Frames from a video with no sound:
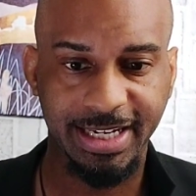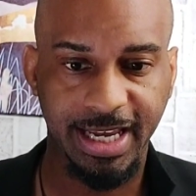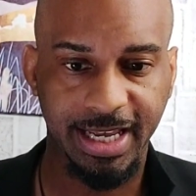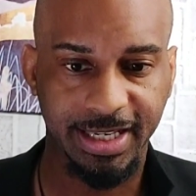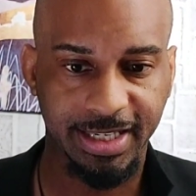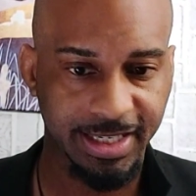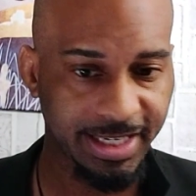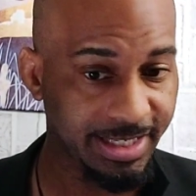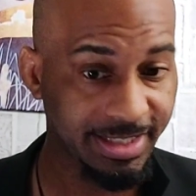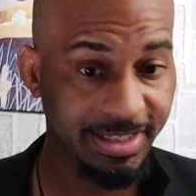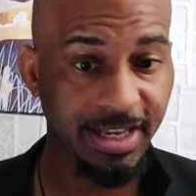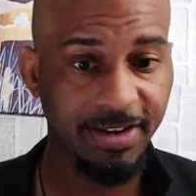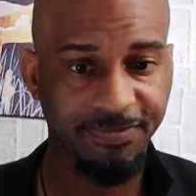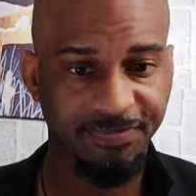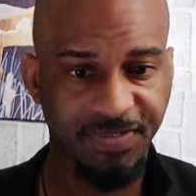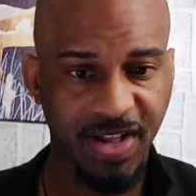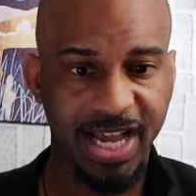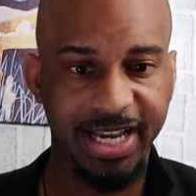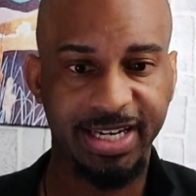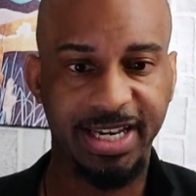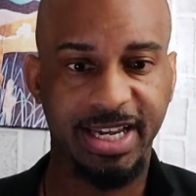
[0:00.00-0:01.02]
illicit
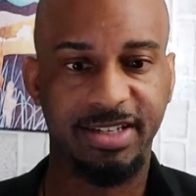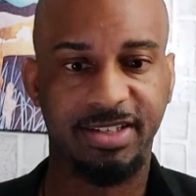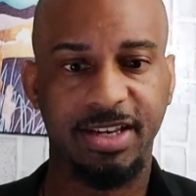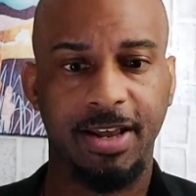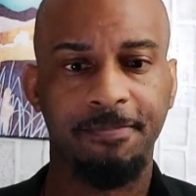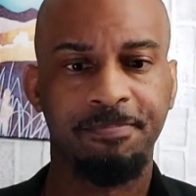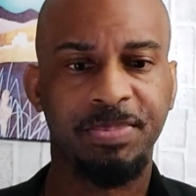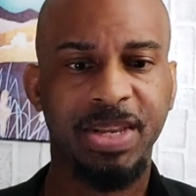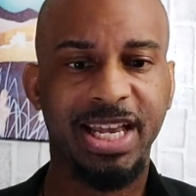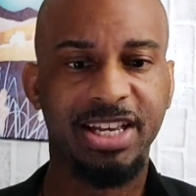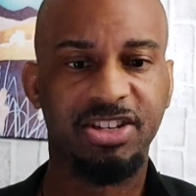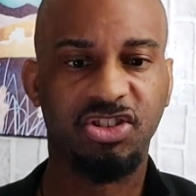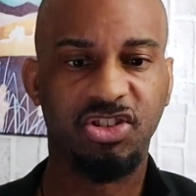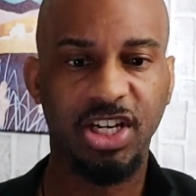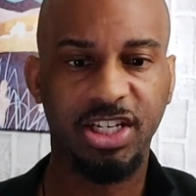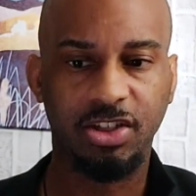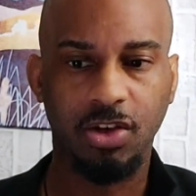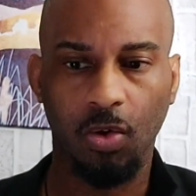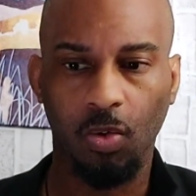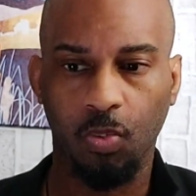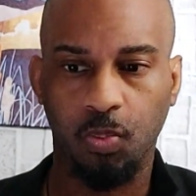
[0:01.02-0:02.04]
finance is
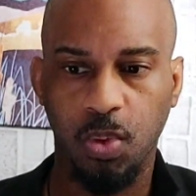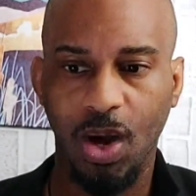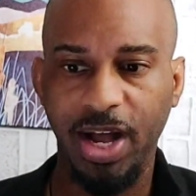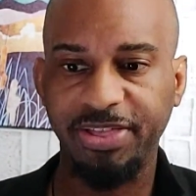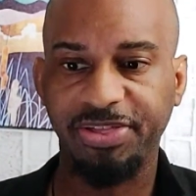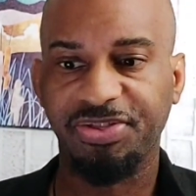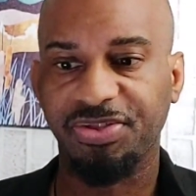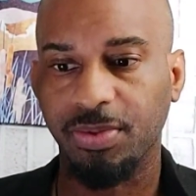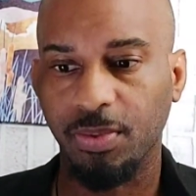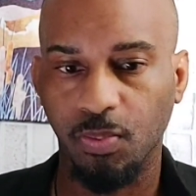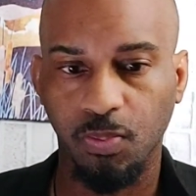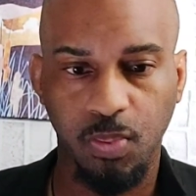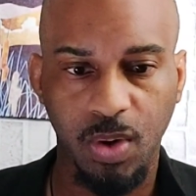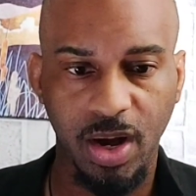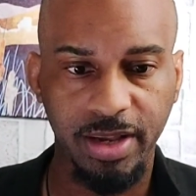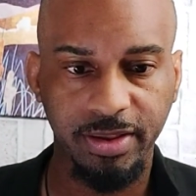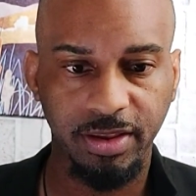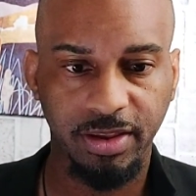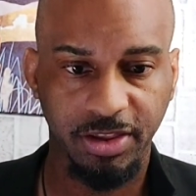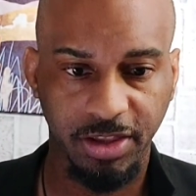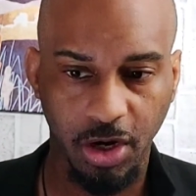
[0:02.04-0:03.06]
just
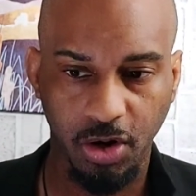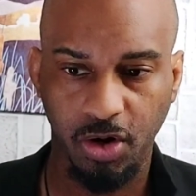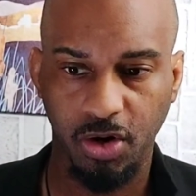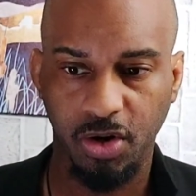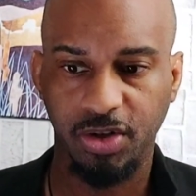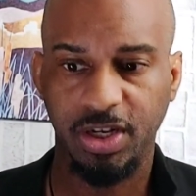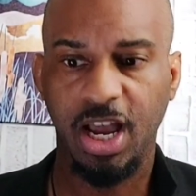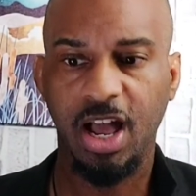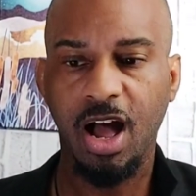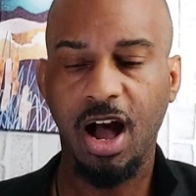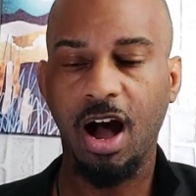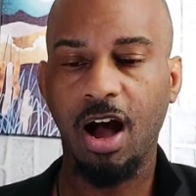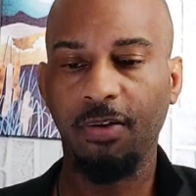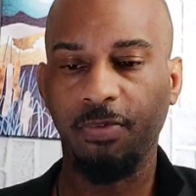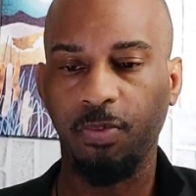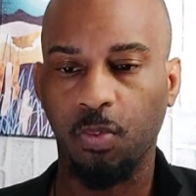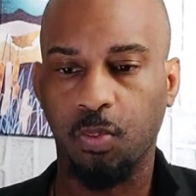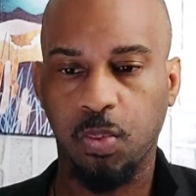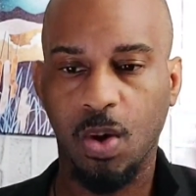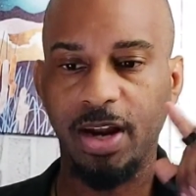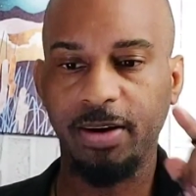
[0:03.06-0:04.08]
one third
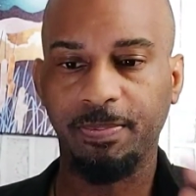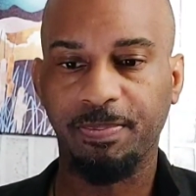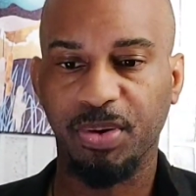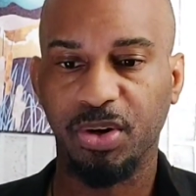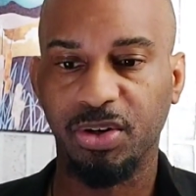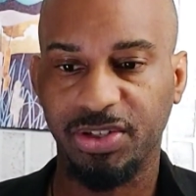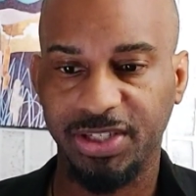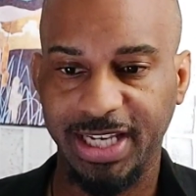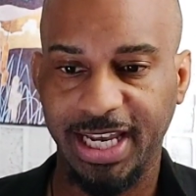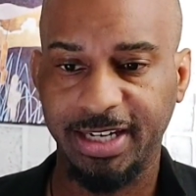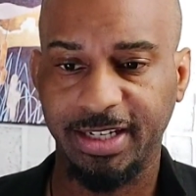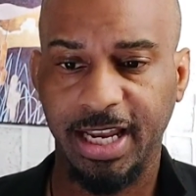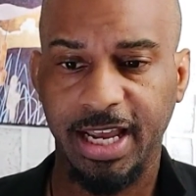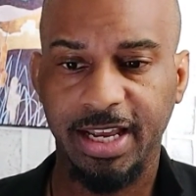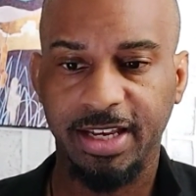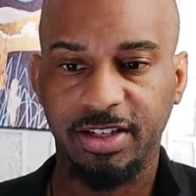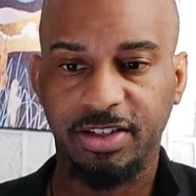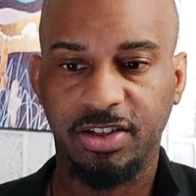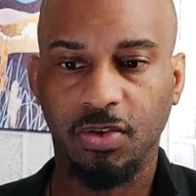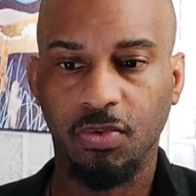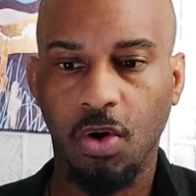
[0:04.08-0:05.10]
of 1%,
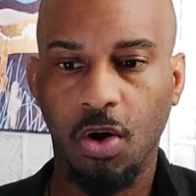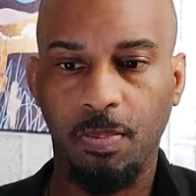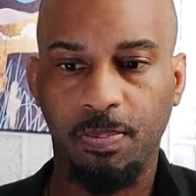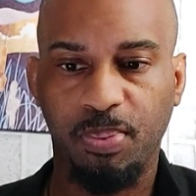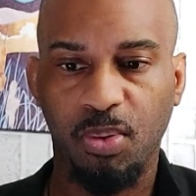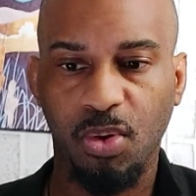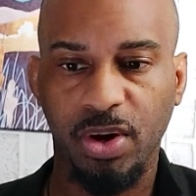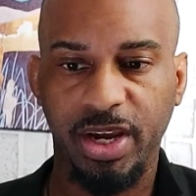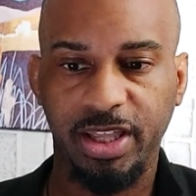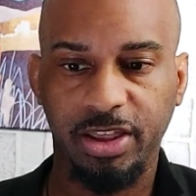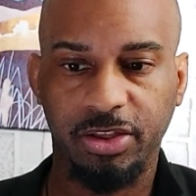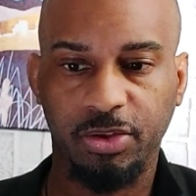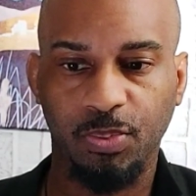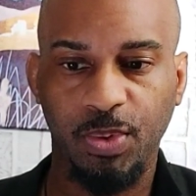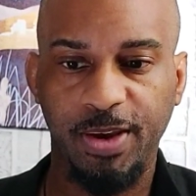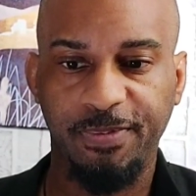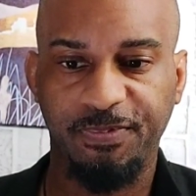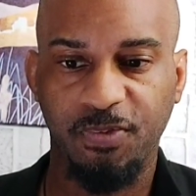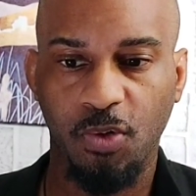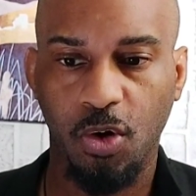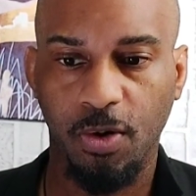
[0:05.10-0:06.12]

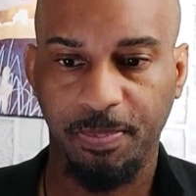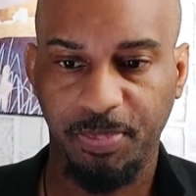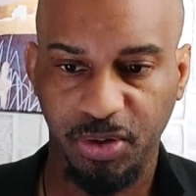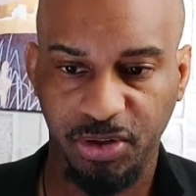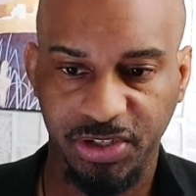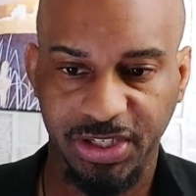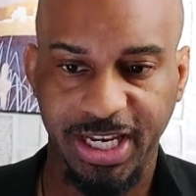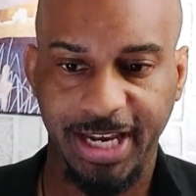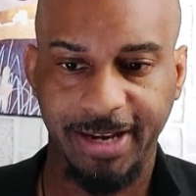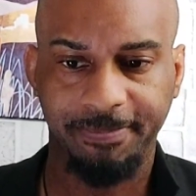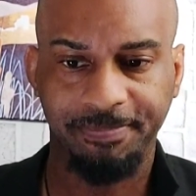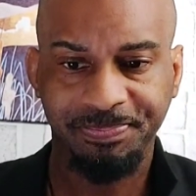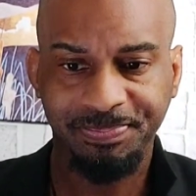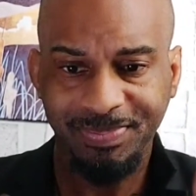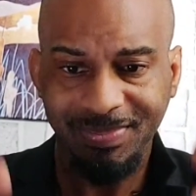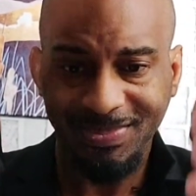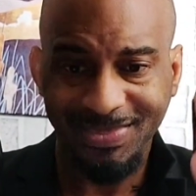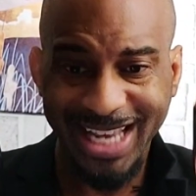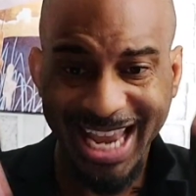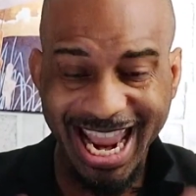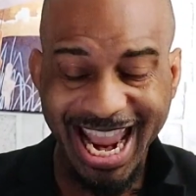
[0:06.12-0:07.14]
0.34%,
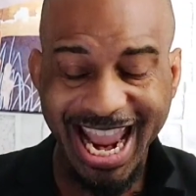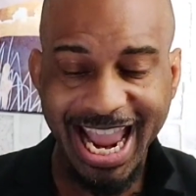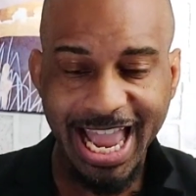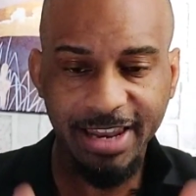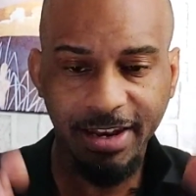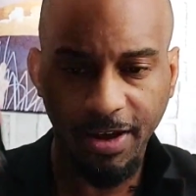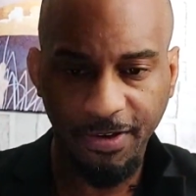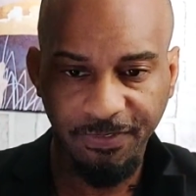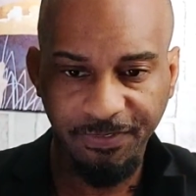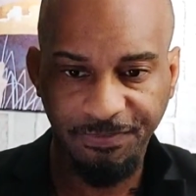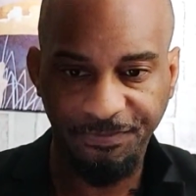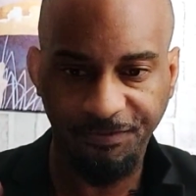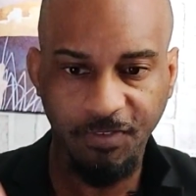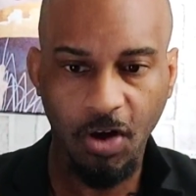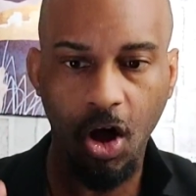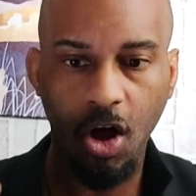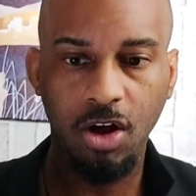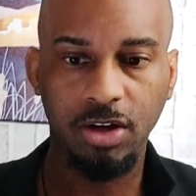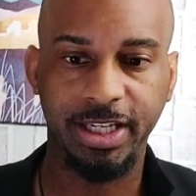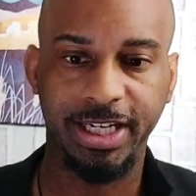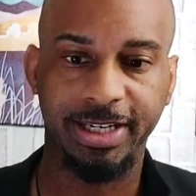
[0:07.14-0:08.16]
and
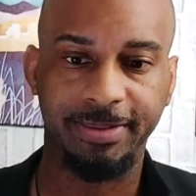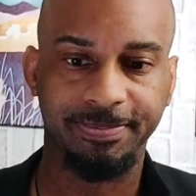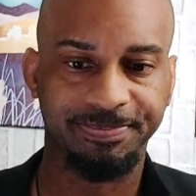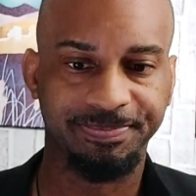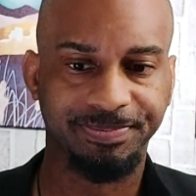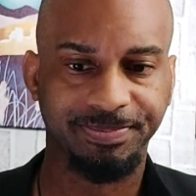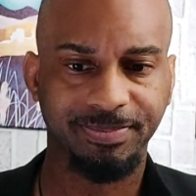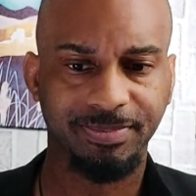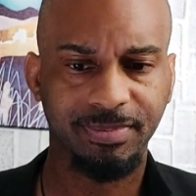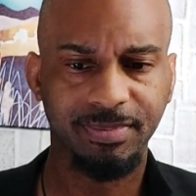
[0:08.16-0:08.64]
falling.